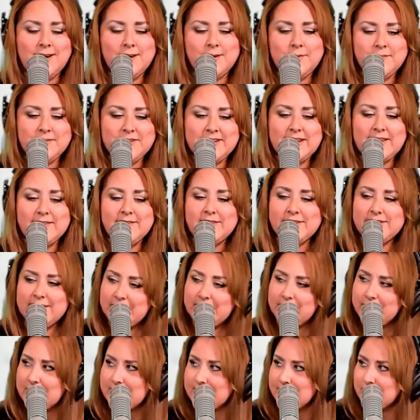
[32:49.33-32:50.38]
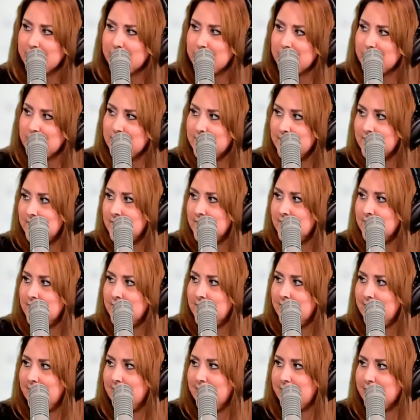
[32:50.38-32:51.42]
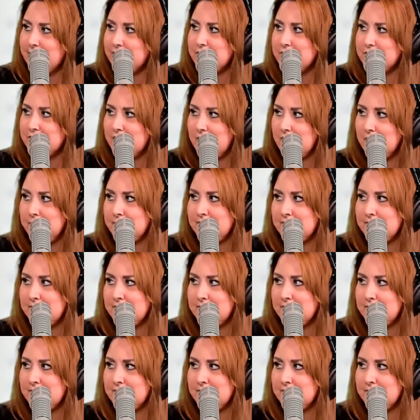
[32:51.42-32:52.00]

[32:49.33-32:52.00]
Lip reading: Day of the Dead festival at her shop.